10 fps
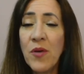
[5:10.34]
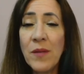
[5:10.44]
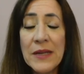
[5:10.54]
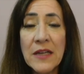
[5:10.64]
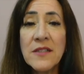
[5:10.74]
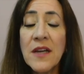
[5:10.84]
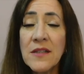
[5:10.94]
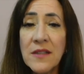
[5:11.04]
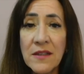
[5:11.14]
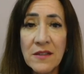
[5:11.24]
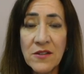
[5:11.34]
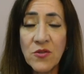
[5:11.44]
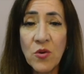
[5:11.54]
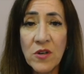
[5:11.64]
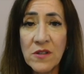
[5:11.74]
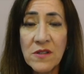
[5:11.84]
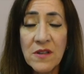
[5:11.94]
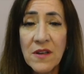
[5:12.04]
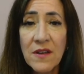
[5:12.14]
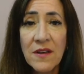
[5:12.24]
probably a dozen
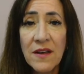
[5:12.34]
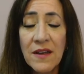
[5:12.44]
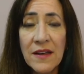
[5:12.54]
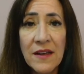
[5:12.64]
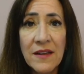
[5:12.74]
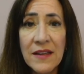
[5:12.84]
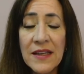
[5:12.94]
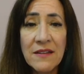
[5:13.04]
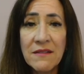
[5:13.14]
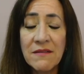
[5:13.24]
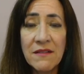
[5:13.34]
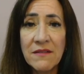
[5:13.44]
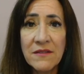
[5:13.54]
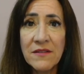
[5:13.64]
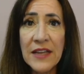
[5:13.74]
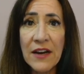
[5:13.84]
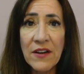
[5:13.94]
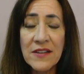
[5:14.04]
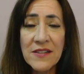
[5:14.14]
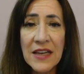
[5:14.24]
stores uh, in
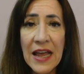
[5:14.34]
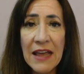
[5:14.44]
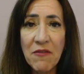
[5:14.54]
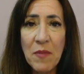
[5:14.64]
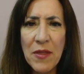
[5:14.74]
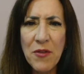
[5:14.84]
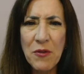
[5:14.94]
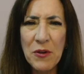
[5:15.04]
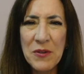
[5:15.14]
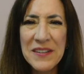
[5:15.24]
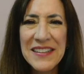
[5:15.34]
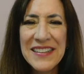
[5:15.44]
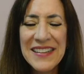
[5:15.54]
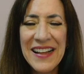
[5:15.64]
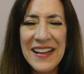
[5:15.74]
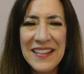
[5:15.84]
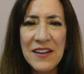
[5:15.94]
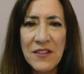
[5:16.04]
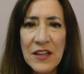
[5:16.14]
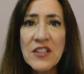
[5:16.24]
areas that I have been through. Yeah. Uh,
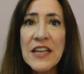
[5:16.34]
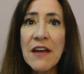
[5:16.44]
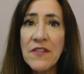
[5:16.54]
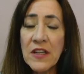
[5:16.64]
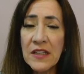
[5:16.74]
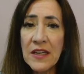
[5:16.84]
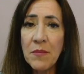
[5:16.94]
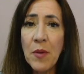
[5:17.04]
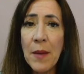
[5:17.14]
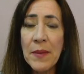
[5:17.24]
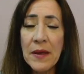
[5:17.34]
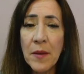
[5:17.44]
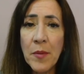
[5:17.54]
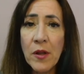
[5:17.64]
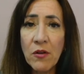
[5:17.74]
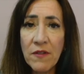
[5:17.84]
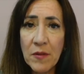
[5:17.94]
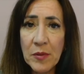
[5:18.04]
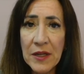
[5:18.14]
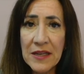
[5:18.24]
they're, they're definitely popping up all over
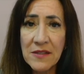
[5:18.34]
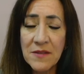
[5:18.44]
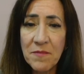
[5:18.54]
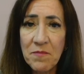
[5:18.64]
the place.